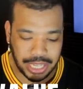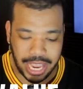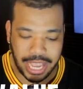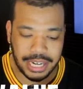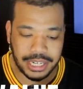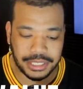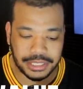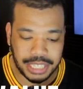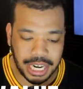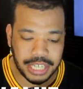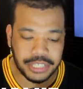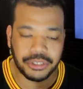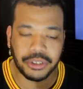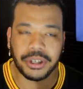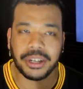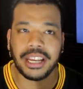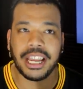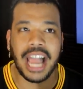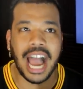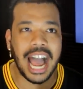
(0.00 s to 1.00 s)
10.
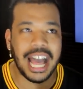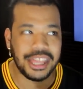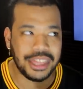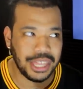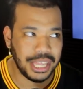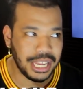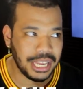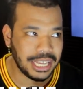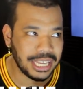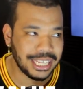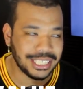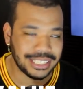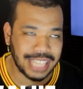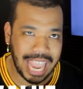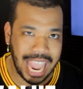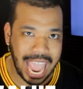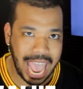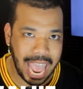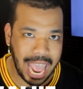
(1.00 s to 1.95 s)
Jedrick, I think, is an